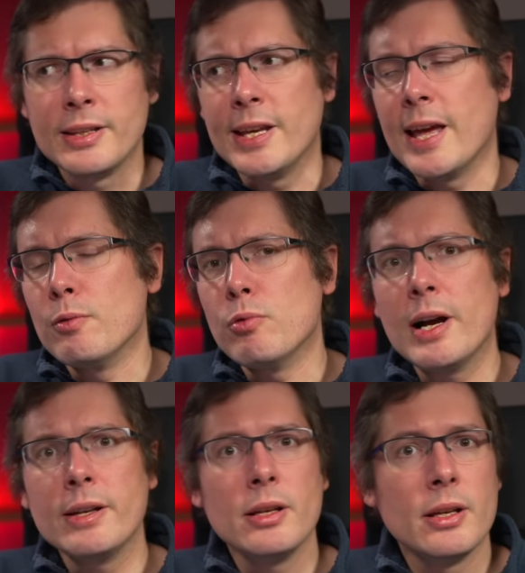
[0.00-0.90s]
The
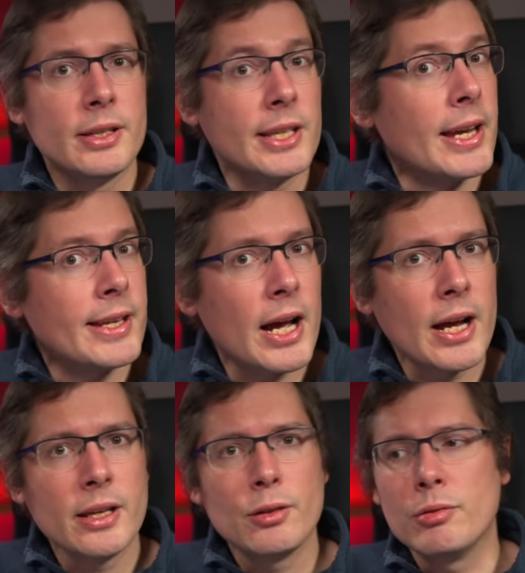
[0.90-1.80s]
A1, the
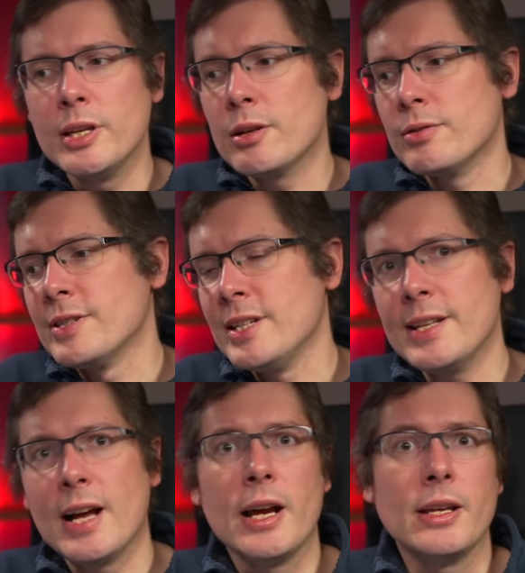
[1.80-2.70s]
A9, the Nikon
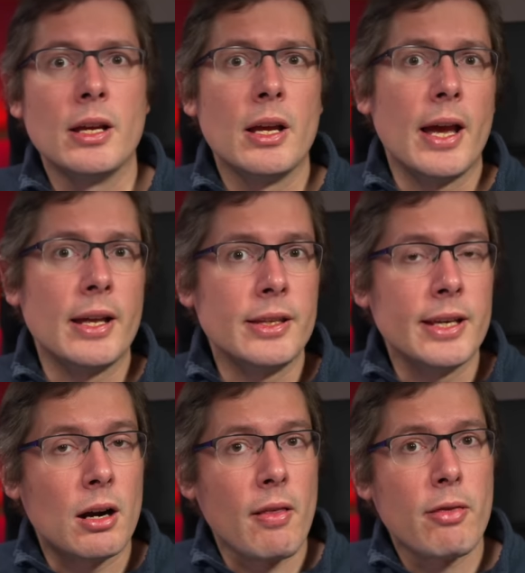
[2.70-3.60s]
Z9, and
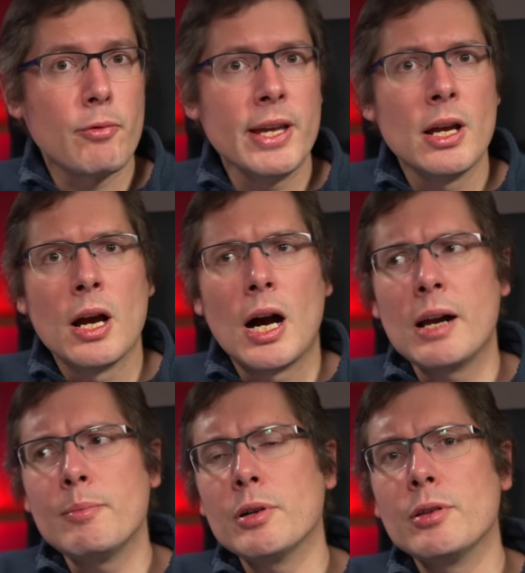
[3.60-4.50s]
the R3
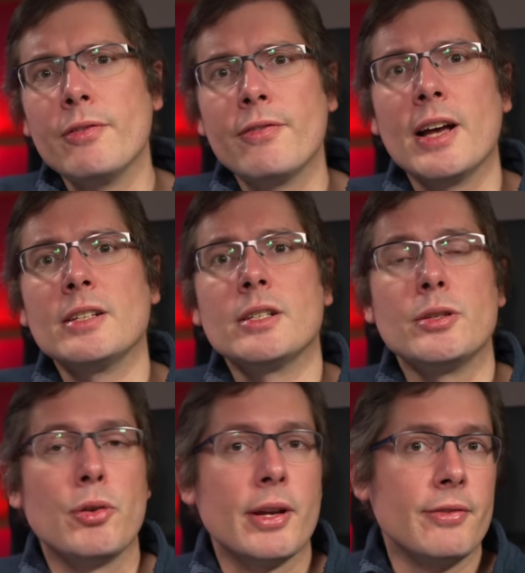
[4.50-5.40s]
are among the
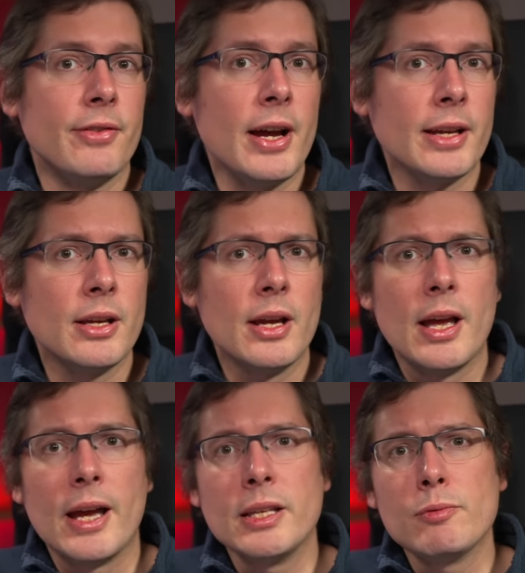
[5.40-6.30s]
fastest you can find,
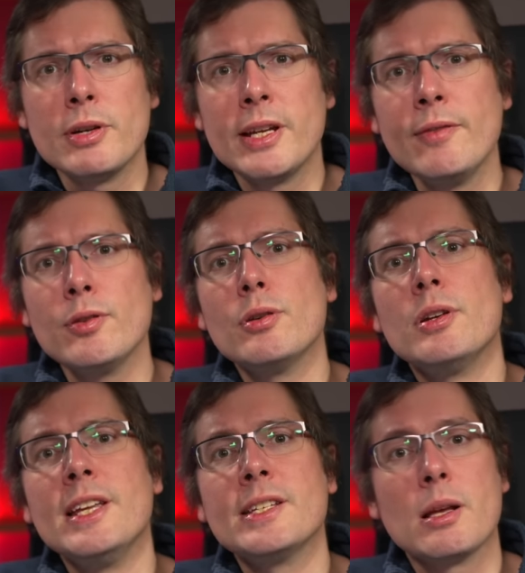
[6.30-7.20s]
and they will give you the
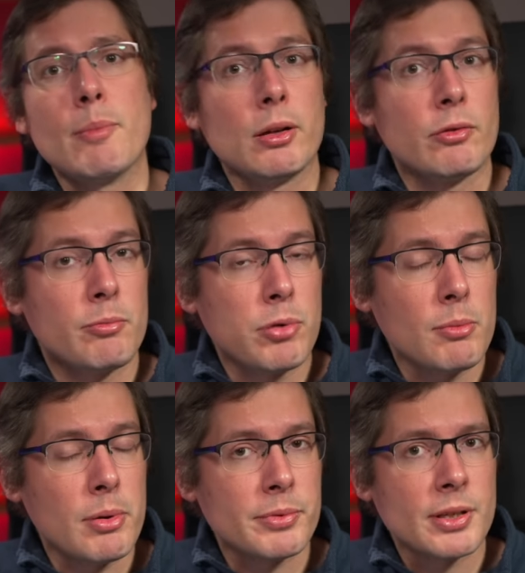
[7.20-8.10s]
least amount of
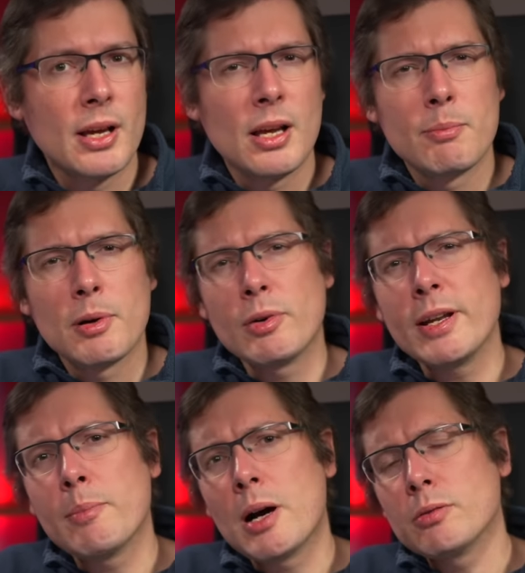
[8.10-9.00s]
problems. But what
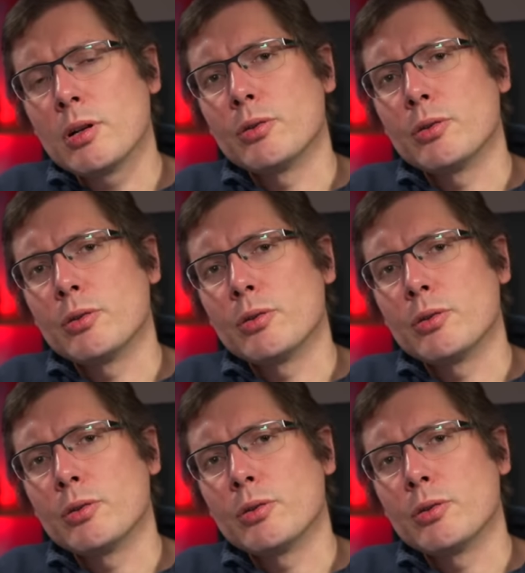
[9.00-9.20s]
about